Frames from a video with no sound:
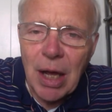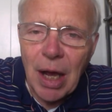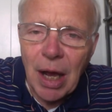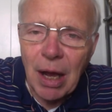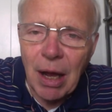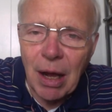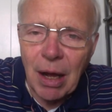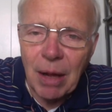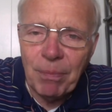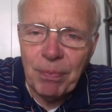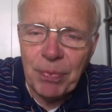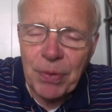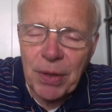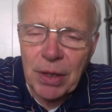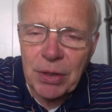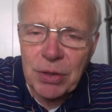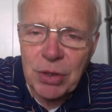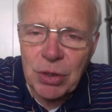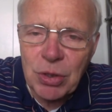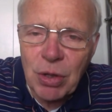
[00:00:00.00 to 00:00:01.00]
uh,
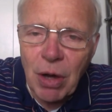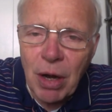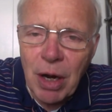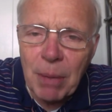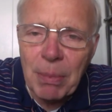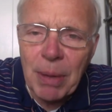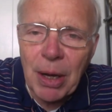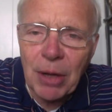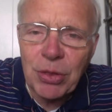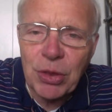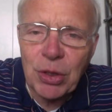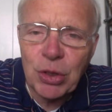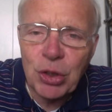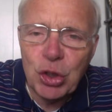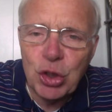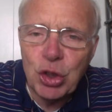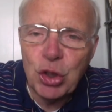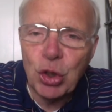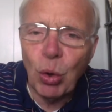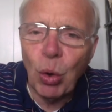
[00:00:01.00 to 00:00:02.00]
to talk about the
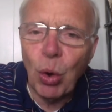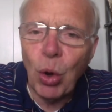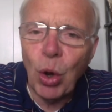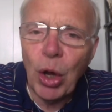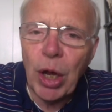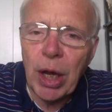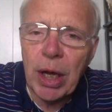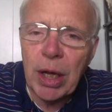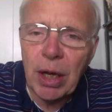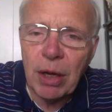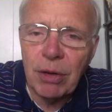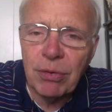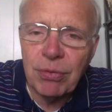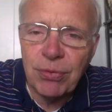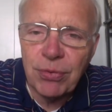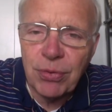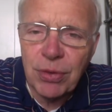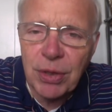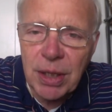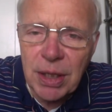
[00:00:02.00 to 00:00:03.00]
joy of
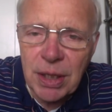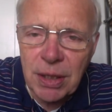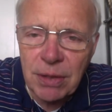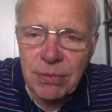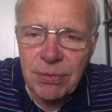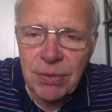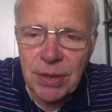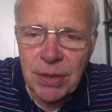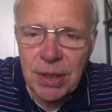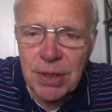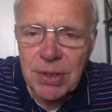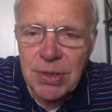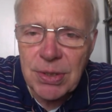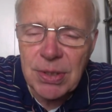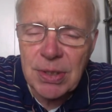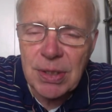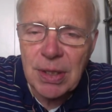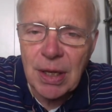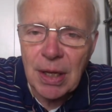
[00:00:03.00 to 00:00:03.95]
forgiveness.